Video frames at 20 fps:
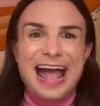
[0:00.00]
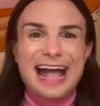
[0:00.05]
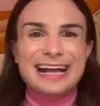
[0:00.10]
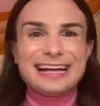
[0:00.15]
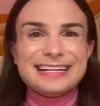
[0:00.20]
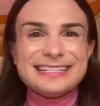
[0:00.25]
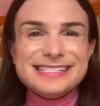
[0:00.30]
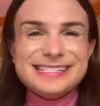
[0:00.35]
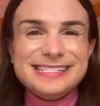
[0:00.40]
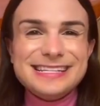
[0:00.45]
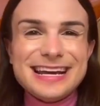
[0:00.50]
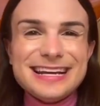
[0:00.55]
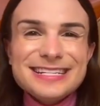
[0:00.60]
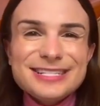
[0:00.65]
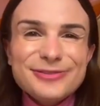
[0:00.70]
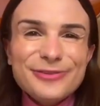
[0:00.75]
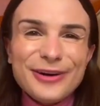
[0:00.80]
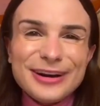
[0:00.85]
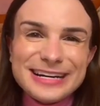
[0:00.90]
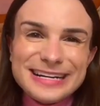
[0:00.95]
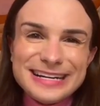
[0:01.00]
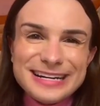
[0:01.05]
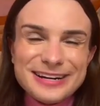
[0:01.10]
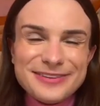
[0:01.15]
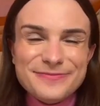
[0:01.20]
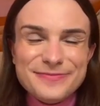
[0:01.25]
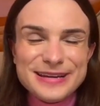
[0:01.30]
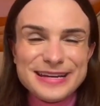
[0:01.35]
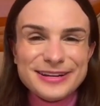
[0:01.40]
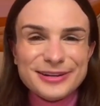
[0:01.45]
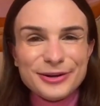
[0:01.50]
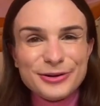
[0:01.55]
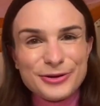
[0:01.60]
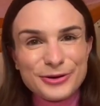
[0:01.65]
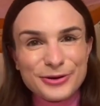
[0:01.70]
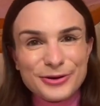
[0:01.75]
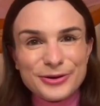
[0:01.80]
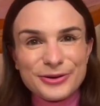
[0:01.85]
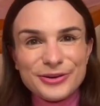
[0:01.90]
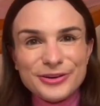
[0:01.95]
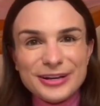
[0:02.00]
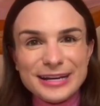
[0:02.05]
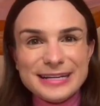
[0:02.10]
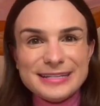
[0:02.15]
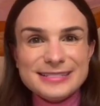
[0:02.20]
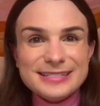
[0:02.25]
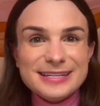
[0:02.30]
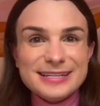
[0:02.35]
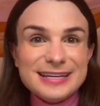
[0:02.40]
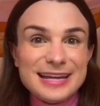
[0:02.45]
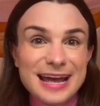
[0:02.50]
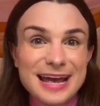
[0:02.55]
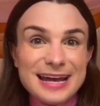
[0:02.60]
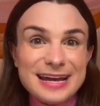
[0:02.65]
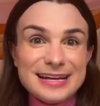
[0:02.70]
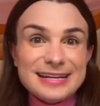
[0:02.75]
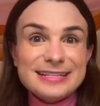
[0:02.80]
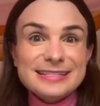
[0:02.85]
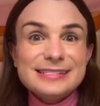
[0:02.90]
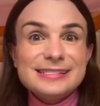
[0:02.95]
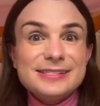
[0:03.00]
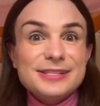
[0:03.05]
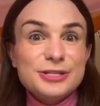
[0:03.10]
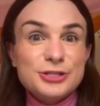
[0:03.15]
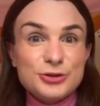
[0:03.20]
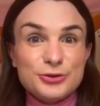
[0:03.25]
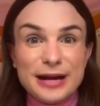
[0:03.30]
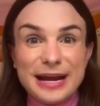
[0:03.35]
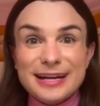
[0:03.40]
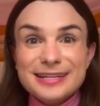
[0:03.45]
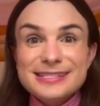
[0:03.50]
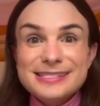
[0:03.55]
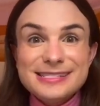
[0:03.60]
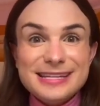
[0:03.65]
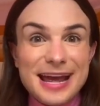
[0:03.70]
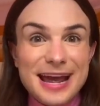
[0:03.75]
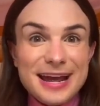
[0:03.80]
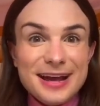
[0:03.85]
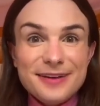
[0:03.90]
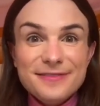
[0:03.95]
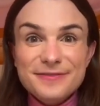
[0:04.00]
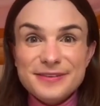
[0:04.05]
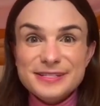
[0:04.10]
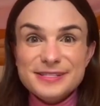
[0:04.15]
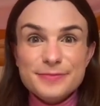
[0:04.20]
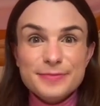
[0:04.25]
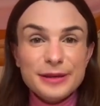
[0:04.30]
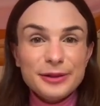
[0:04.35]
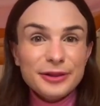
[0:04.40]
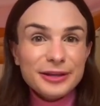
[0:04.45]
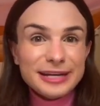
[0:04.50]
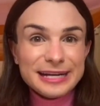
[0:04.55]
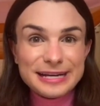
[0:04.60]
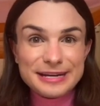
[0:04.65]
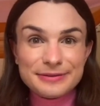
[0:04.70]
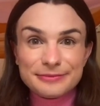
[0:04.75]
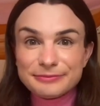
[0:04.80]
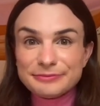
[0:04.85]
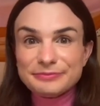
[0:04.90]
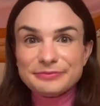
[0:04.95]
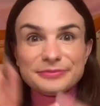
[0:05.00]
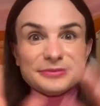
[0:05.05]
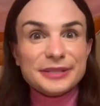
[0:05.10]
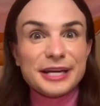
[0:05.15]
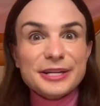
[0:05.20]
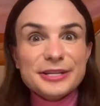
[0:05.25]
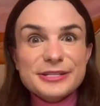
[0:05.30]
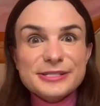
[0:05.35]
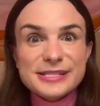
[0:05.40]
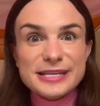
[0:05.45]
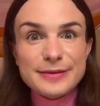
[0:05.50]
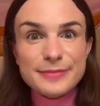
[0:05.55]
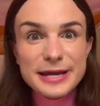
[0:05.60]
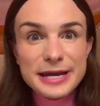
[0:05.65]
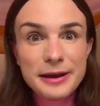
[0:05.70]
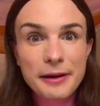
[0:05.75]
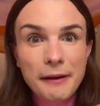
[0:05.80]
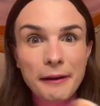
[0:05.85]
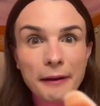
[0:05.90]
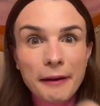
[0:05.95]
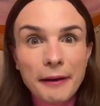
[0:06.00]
And it's day 20 of being a girl, and today is the Trans Day of Visibility. Can you see me?